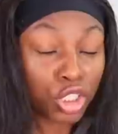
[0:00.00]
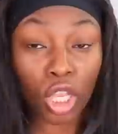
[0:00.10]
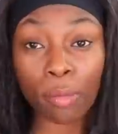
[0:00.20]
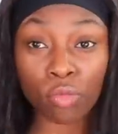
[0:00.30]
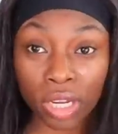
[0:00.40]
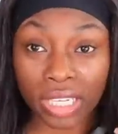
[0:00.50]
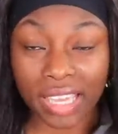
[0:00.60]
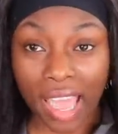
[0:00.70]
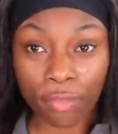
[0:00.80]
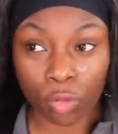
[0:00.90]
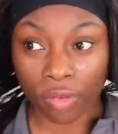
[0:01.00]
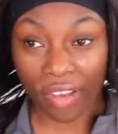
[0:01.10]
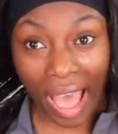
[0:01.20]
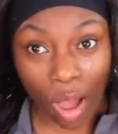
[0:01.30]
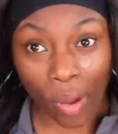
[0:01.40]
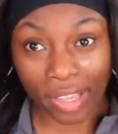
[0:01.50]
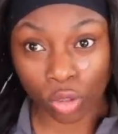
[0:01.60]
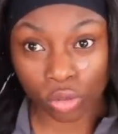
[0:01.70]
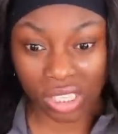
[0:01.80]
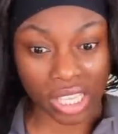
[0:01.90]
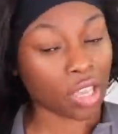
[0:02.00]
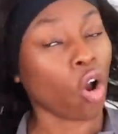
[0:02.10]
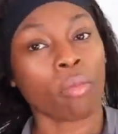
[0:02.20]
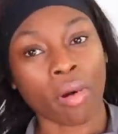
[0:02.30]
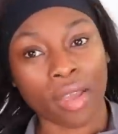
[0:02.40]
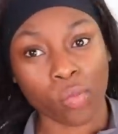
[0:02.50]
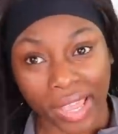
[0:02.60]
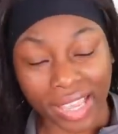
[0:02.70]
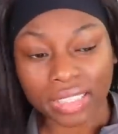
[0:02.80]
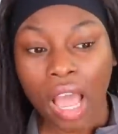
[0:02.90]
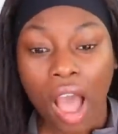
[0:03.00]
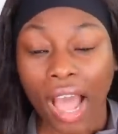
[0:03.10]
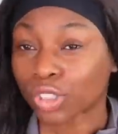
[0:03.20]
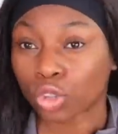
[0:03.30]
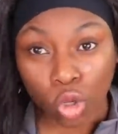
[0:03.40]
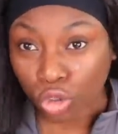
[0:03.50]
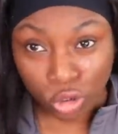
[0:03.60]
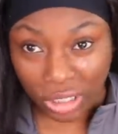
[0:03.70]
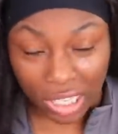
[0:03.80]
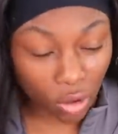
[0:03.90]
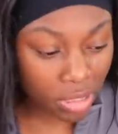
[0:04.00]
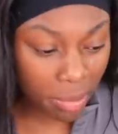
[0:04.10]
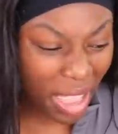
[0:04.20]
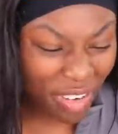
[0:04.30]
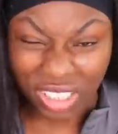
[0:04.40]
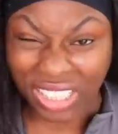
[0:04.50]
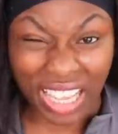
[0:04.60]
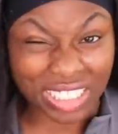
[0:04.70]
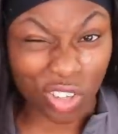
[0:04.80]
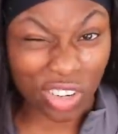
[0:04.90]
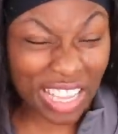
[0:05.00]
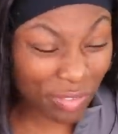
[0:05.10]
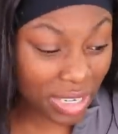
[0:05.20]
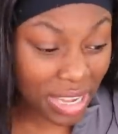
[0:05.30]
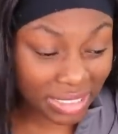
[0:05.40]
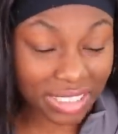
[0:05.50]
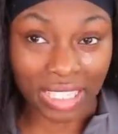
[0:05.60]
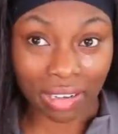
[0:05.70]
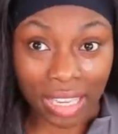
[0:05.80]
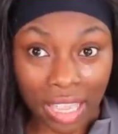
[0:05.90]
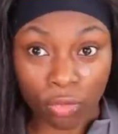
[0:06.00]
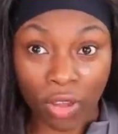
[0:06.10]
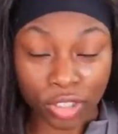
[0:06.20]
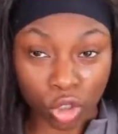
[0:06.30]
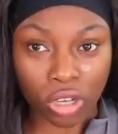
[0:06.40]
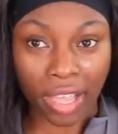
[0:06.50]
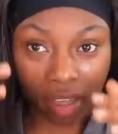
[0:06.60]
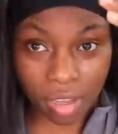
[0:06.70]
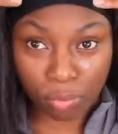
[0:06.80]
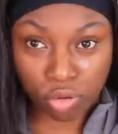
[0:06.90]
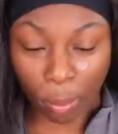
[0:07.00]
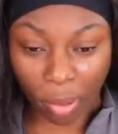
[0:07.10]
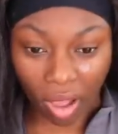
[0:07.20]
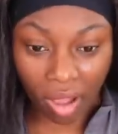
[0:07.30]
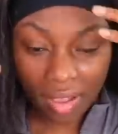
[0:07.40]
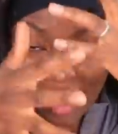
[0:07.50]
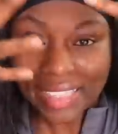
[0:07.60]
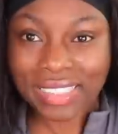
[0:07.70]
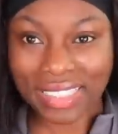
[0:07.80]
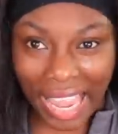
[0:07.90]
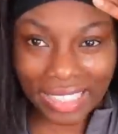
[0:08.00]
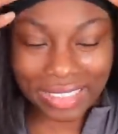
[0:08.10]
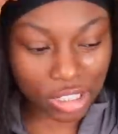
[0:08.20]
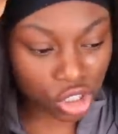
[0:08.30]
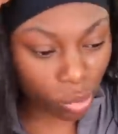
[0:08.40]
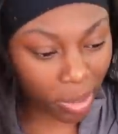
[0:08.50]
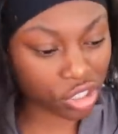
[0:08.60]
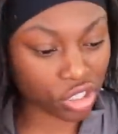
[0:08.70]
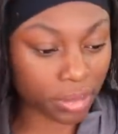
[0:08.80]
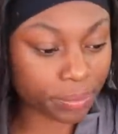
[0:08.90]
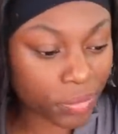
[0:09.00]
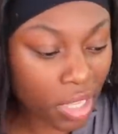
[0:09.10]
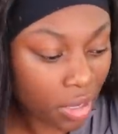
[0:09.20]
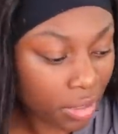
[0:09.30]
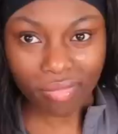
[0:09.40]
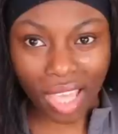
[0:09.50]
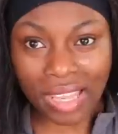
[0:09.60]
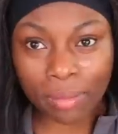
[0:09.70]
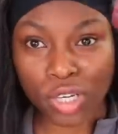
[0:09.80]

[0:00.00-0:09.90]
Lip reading: So I'm really careful with how I use heat on my wigs. I do not use heat on them every day. It's not even necessary if I do like a proper set situation. And then I'm